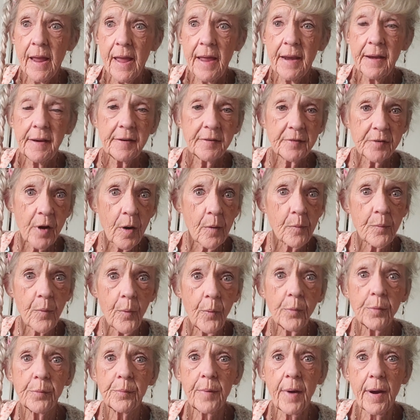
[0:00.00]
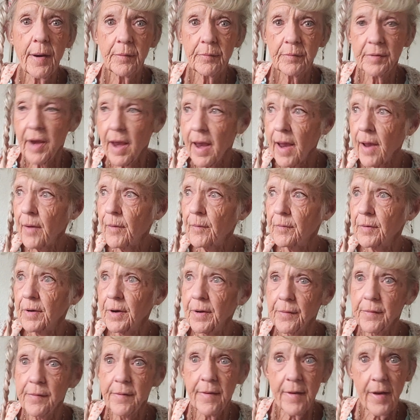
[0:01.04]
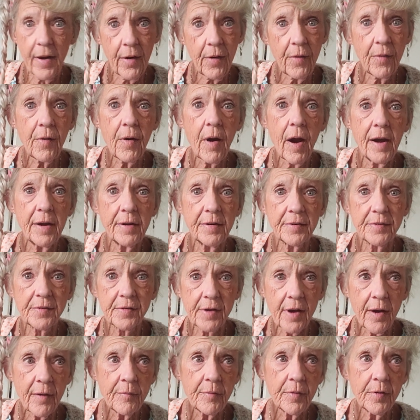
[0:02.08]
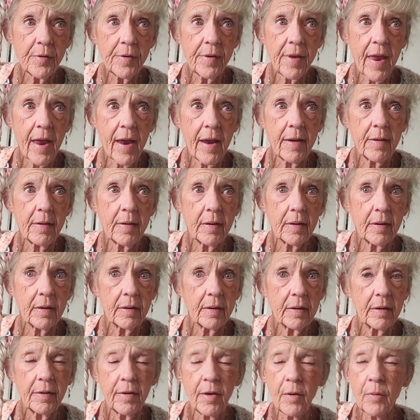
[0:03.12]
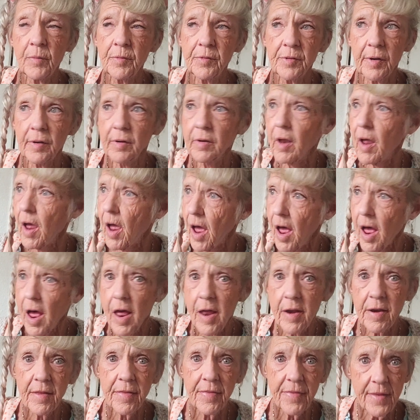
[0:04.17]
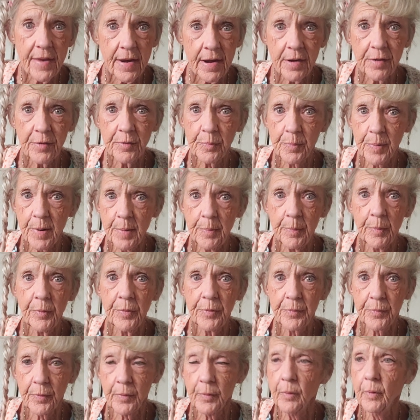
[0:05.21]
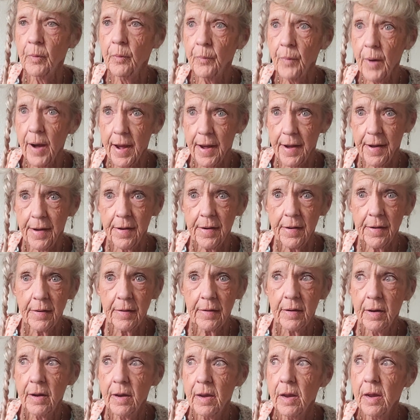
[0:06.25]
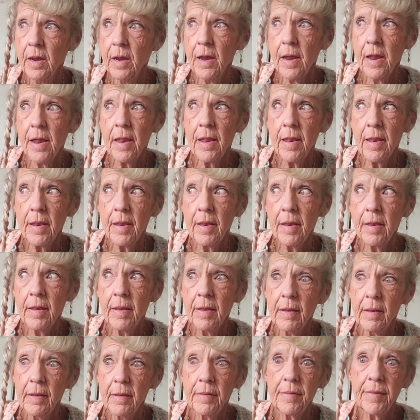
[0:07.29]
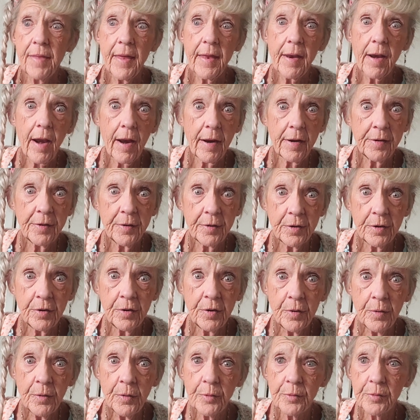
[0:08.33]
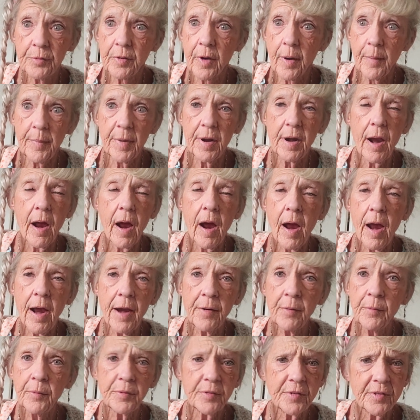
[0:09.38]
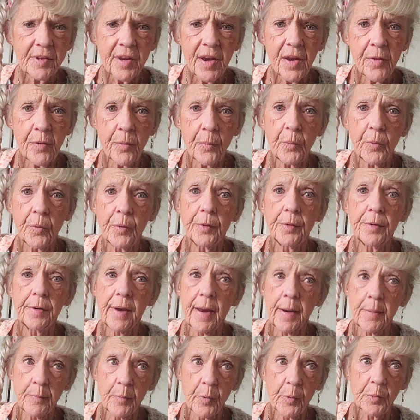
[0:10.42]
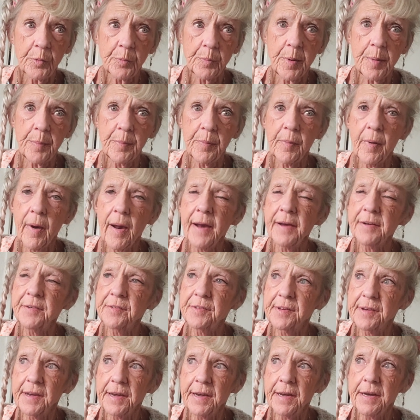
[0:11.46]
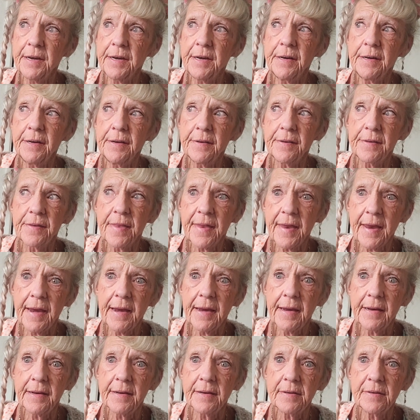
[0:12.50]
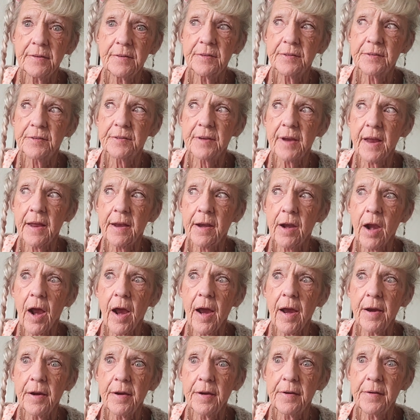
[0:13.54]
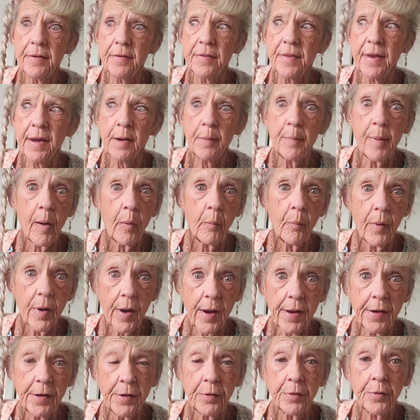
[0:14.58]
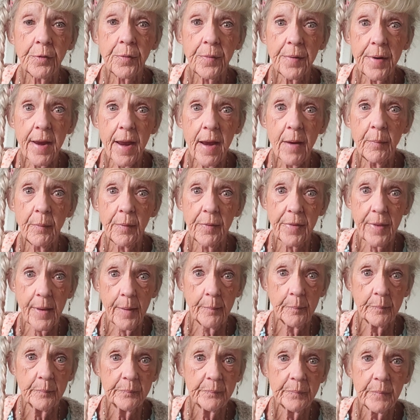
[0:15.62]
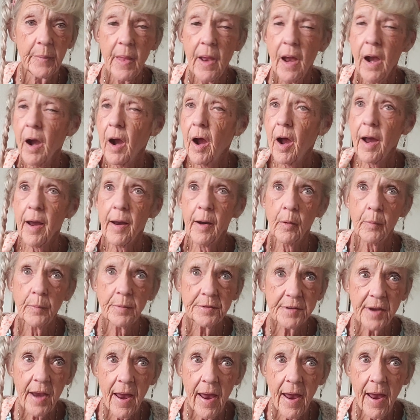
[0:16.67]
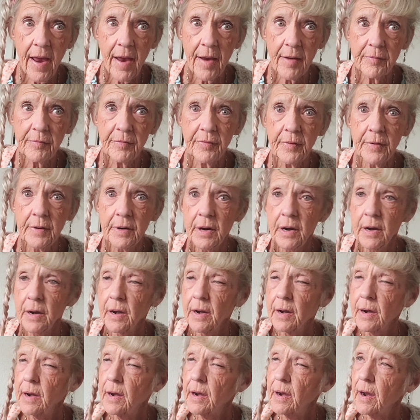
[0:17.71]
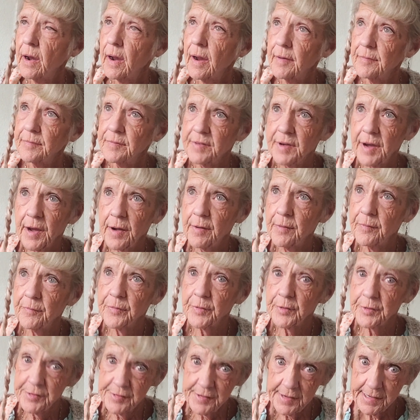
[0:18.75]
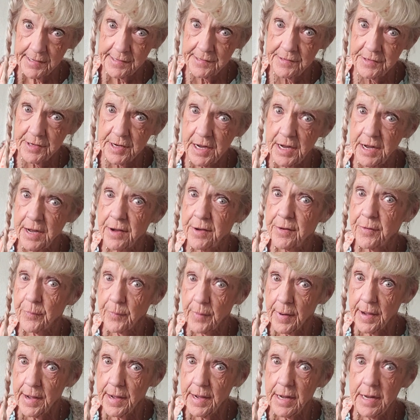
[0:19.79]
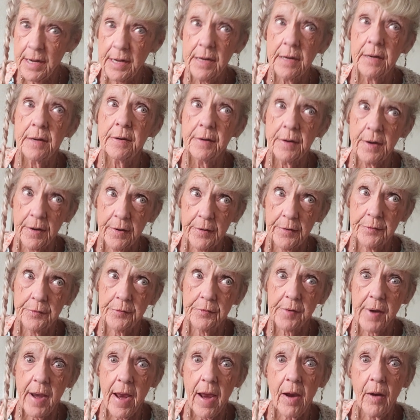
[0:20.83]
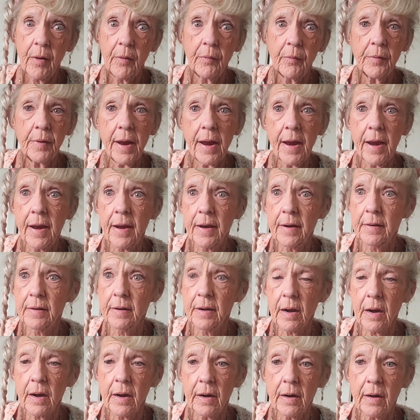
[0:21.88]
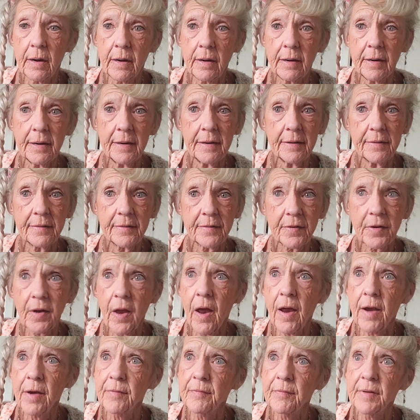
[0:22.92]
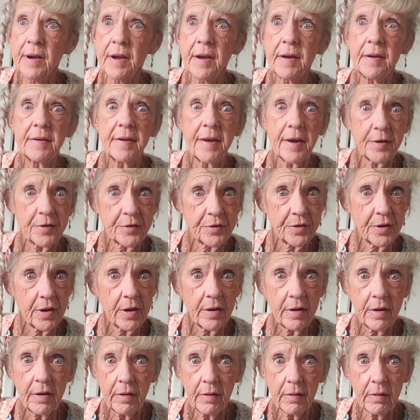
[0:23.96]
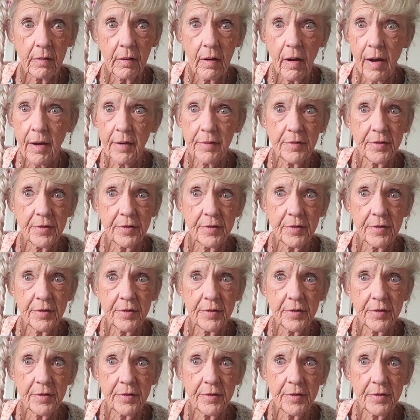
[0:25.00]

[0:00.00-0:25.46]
And as I rode around town here and there, I discovered that there was a lot of things people threw away that I could use. I mean, I don't see the world like most people. I see things and I think about what I could create with them. I always have. I've done it for 63 years now, and it's kind of an addiction. I